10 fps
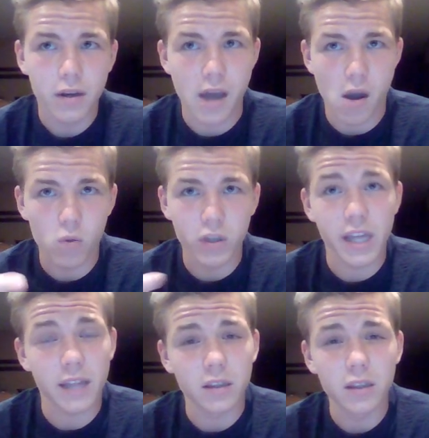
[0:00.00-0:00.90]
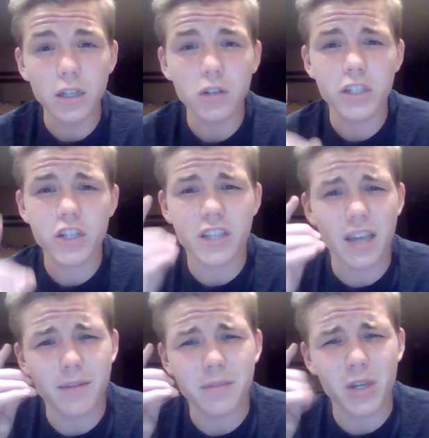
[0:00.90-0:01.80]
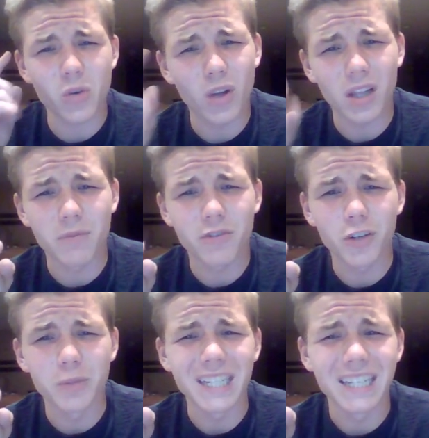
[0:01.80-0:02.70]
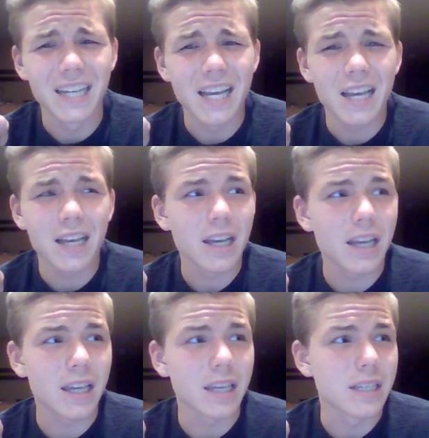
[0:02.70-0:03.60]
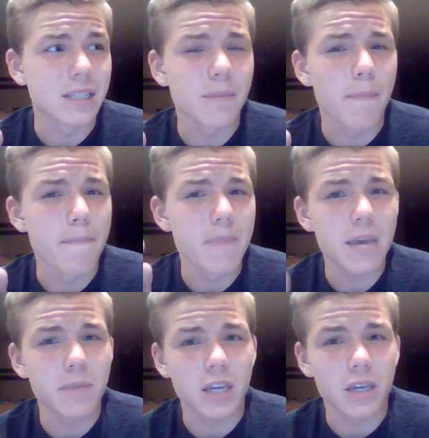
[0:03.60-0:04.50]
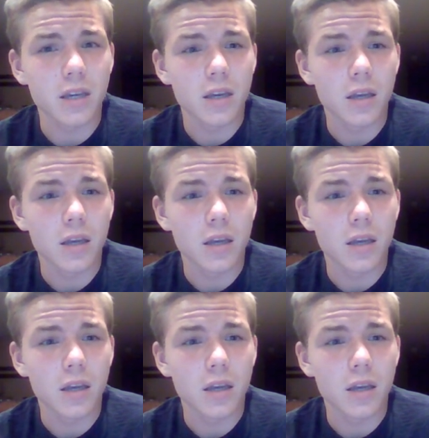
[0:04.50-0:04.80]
Now, one that literally just came to me while I'm filming is maybe